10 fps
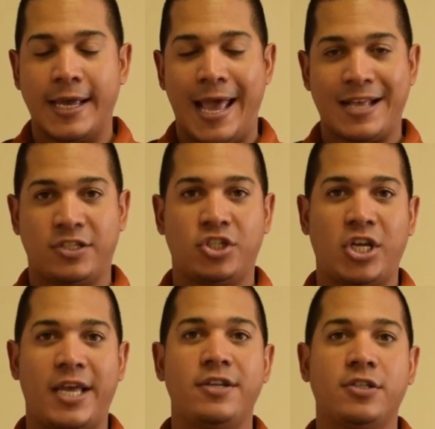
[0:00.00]
has
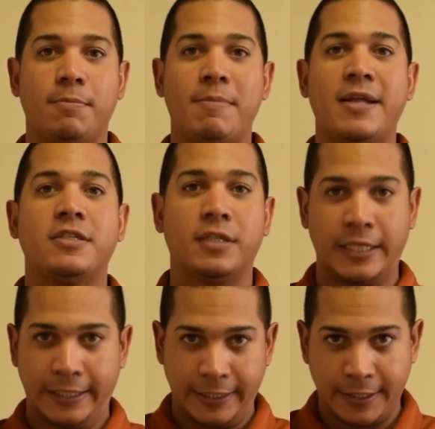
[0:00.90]
changed
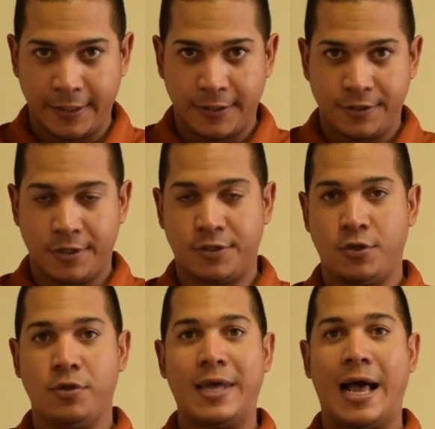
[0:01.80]
immensely since
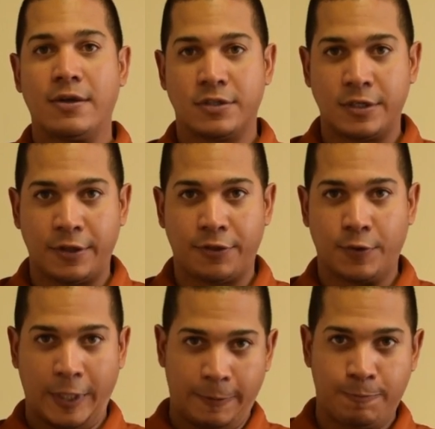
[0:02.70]
2003.